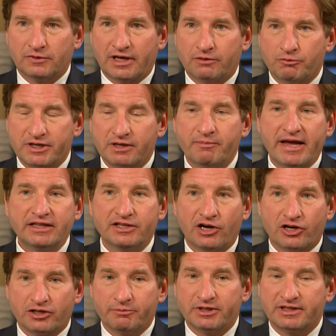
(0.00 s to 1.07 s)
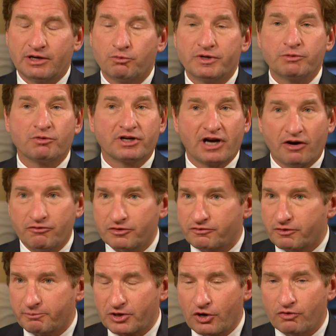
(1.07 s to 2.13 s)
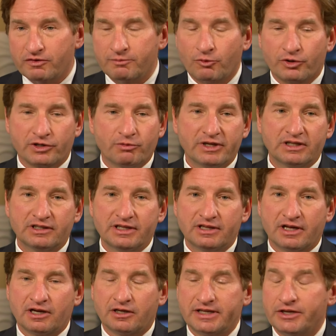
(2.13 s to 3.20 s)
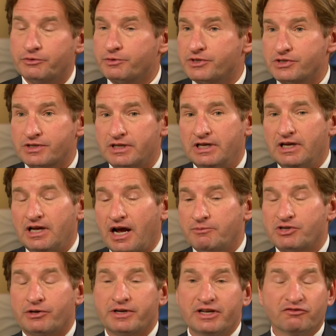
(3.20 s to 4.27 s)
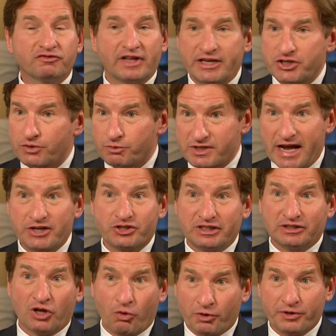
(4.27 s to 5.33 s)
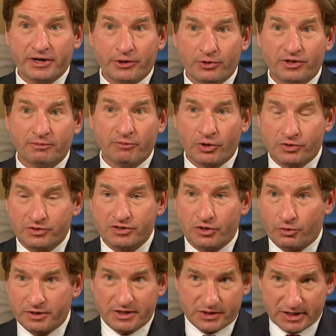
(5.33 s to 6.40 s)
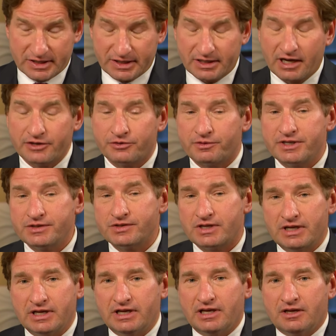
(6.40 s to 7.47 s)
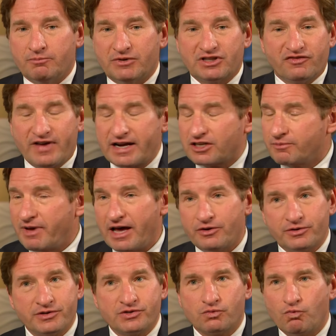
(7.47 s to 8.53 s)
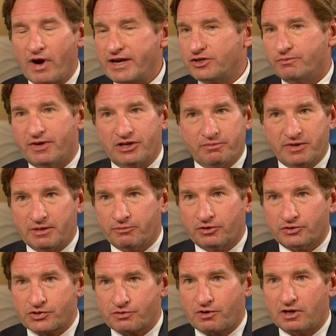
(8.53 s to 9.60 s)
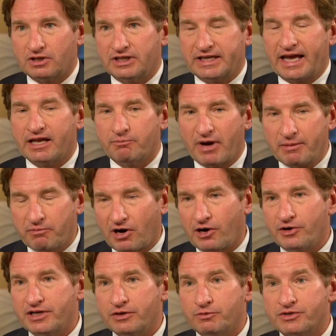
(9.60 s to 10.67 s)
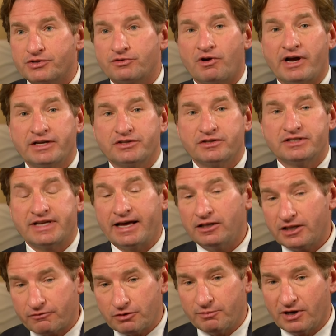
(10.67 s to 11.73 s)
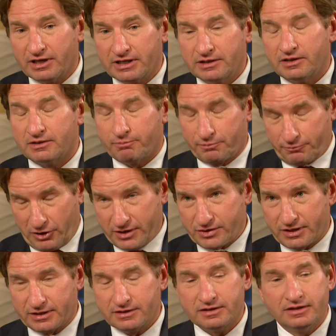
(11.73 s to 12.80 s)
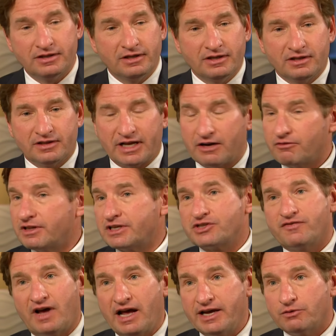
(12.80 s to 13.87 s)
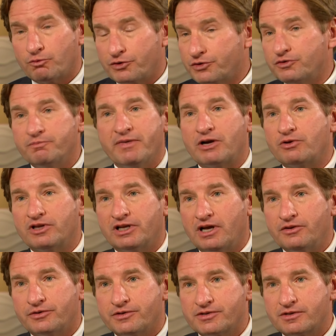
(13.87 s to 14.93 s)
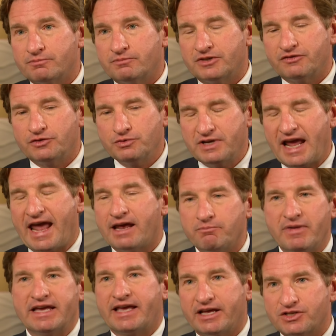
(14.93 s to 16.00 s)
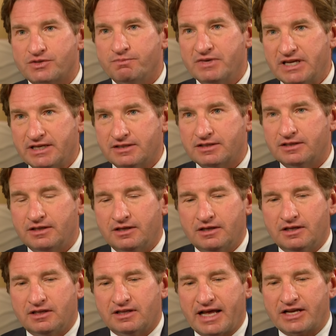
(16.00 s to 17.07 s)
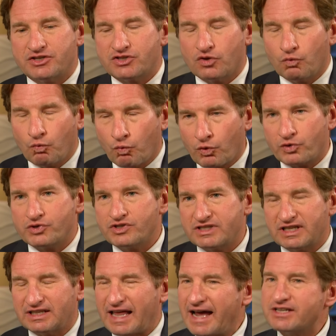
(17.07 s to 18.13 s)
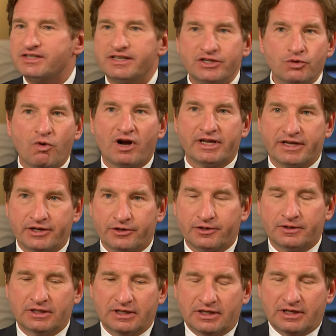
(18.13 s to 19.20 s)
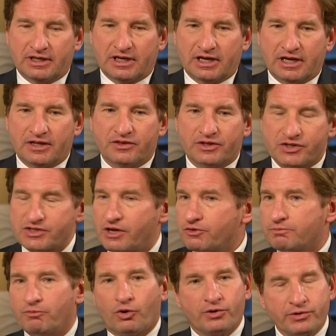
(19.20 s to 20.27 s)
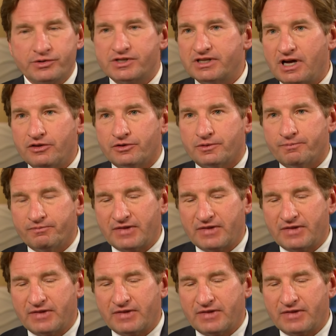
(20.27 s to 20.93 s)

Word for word: And we can make the argument that we recovered from COVID more quickly, that our interest, I'm sorry, inflation was actually lower here than most OECD countries. But the fact of the matter is way too many people struggling and my party was trying to tell everybody, the president, that everything's fine, we're doing better than others. But if you can't make ends meet, that is the worst, the last thing you want to hear. Uh, the southern border is another.